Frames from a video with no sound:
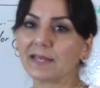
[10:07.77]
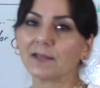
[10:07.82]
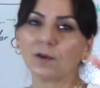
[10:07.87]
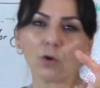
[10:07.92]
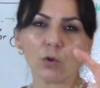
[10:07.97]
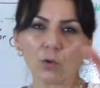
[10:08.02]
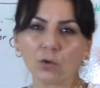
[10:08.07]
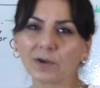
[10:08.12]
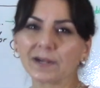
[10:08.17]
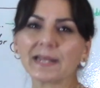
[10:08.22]

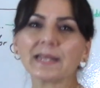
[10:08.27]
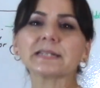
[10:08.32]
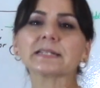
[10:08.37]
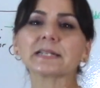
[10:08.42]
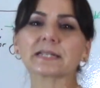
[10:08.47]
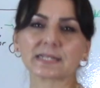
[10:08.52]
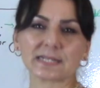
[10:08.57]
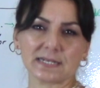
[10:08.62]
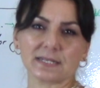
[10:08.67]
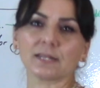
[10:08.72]
or
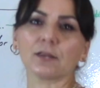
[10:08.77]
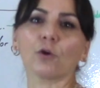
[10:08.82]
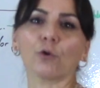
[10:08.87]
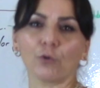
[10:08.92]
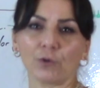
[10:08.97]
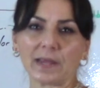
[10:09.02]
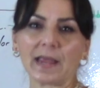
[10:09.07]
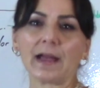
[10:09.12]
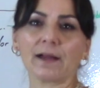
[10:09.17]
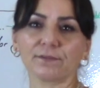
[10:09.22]
latest in the
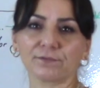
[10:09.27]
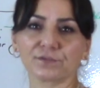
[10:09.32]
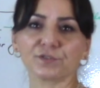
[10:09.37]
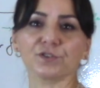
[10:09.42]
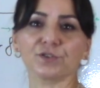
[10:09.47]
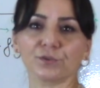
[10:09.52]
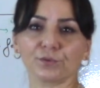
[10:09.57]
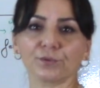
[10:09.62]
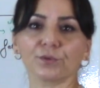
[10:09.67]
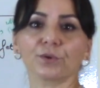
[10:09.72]
early afternoon,